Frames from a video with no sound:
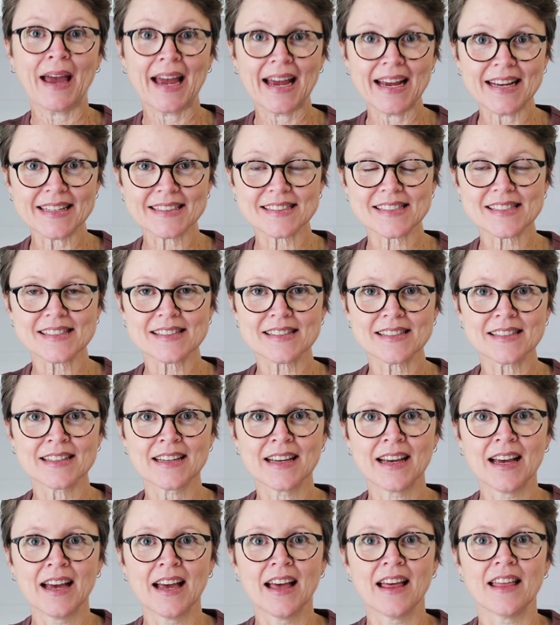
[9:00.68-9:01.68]
pets,
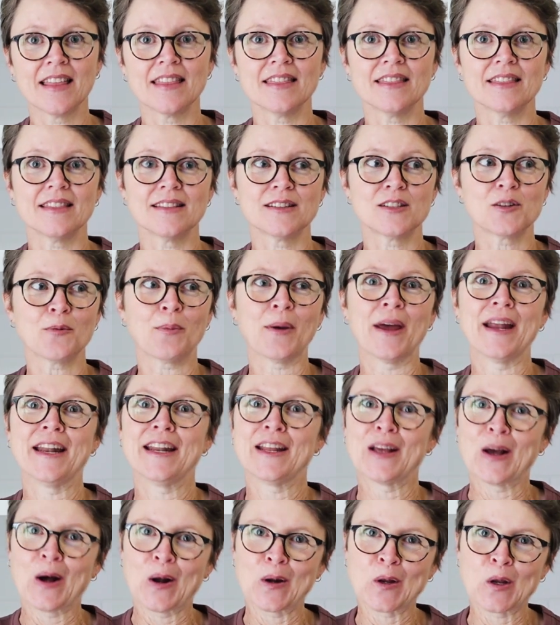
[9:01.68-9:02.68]

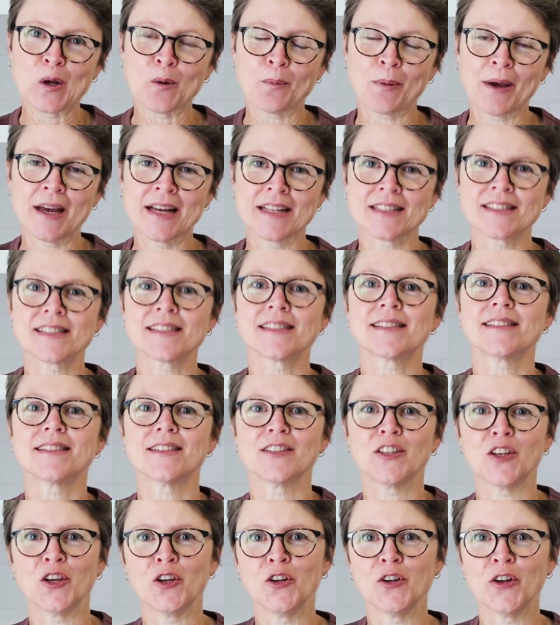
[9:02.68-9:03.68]
depending on your pets,
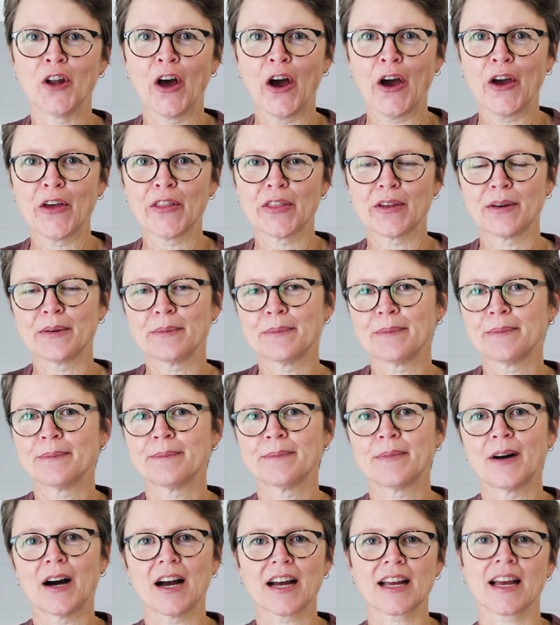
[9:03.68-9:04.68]
you know them.
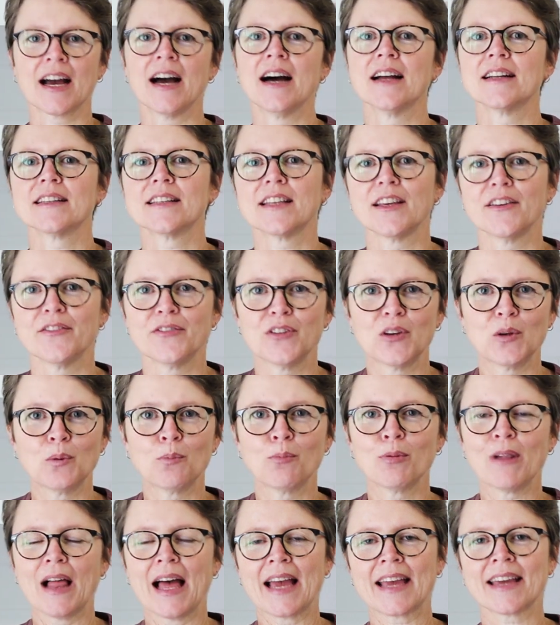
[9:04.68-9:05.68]
I can't give you
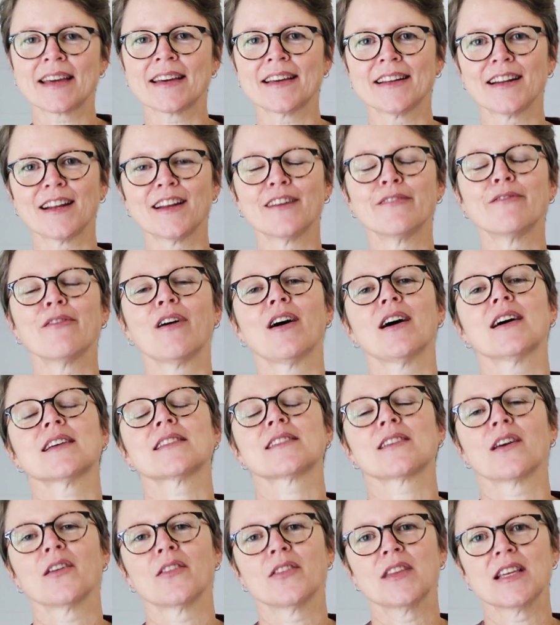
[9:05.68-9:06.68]
blanket
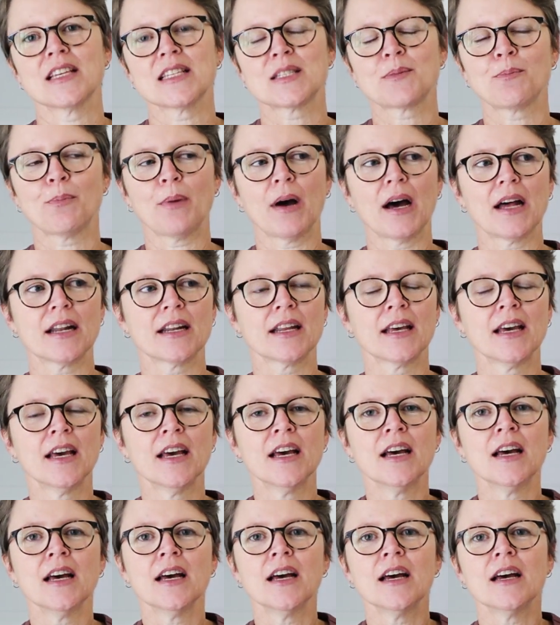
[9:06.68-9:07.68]
advice on this, but
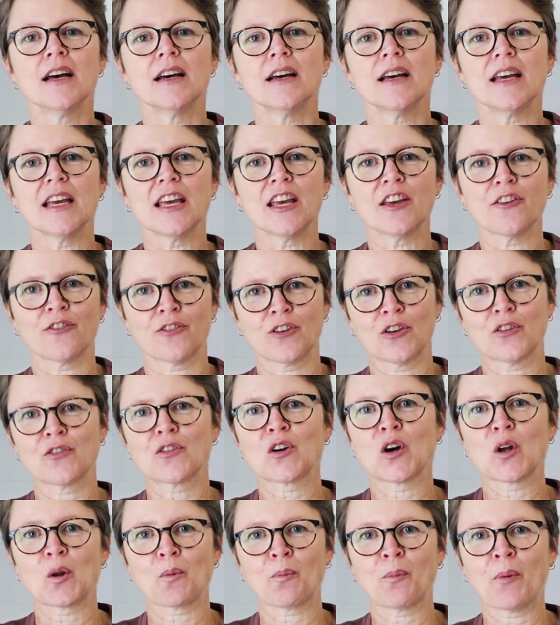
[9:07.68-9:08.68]
if you've
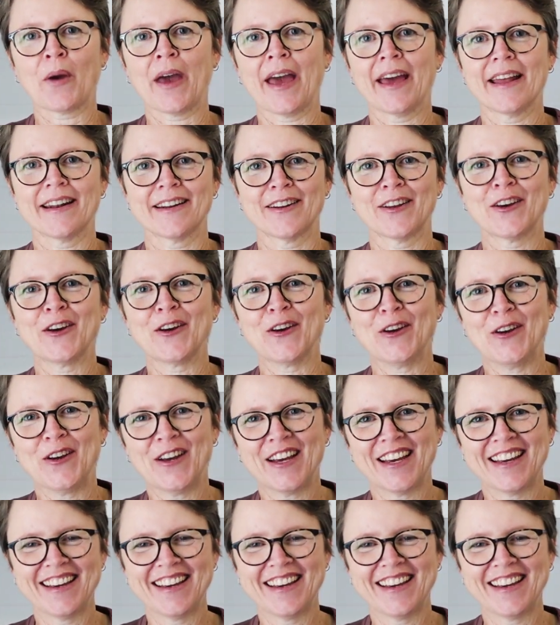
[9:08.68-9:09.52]
got a pet who,